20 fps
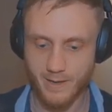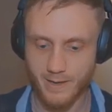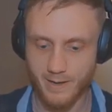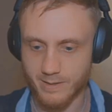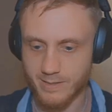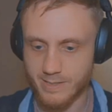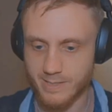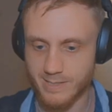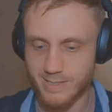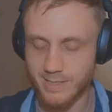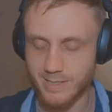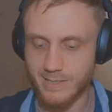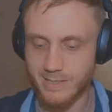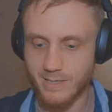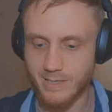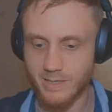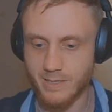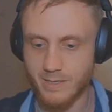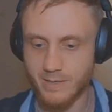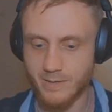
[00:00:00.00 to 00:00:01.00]

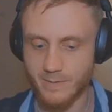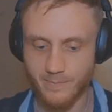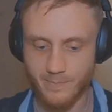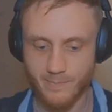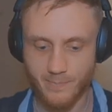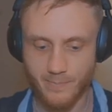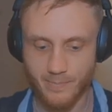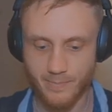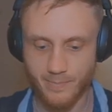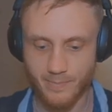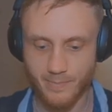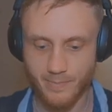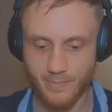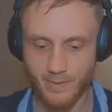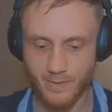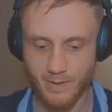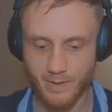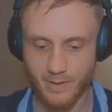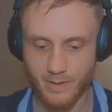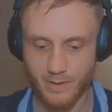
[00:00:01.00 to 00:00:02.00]
city
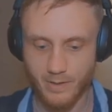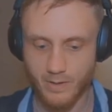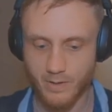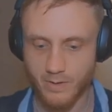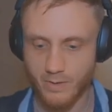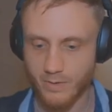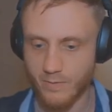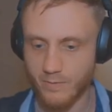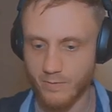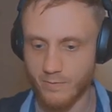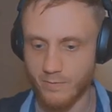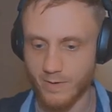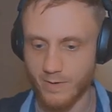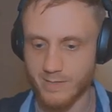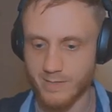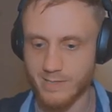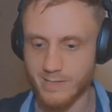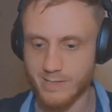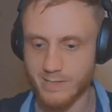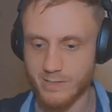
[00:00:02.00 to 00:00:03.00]

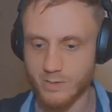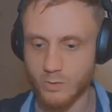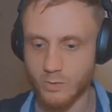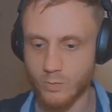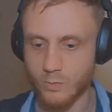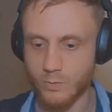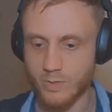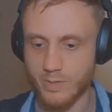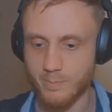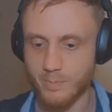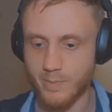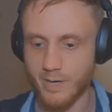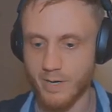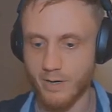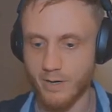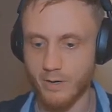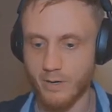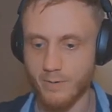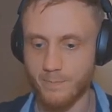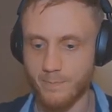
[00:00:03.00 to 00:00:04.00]
fence
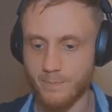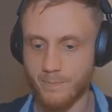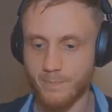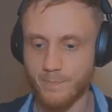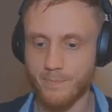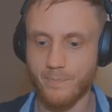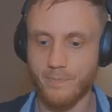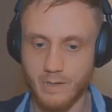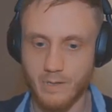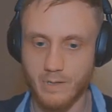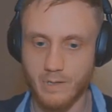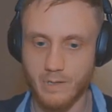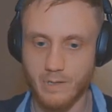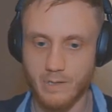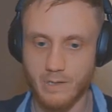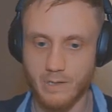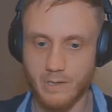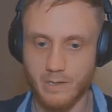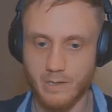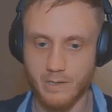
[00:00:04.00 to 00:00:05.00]
repair.
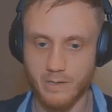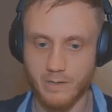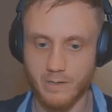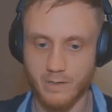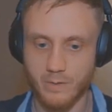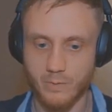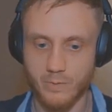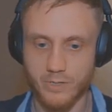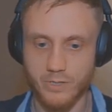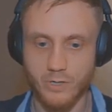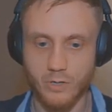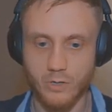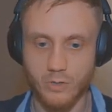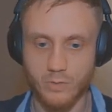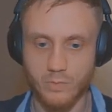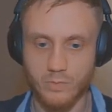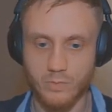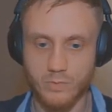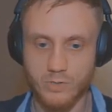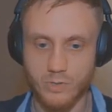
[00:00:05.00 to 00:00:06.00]
And there we
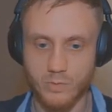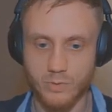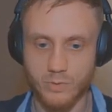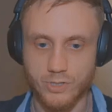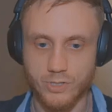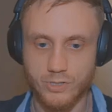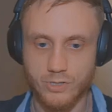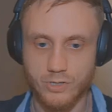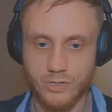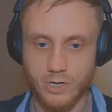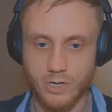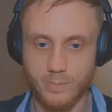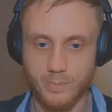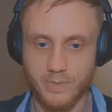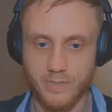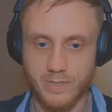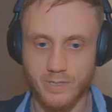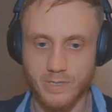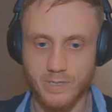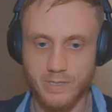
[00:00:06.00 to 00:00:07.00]
go. So we'll just
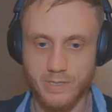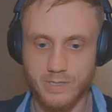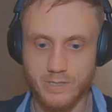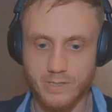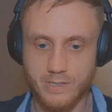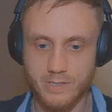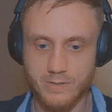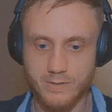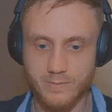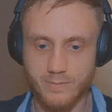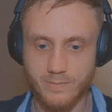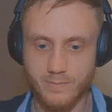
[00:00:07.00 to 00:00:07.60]
copy these,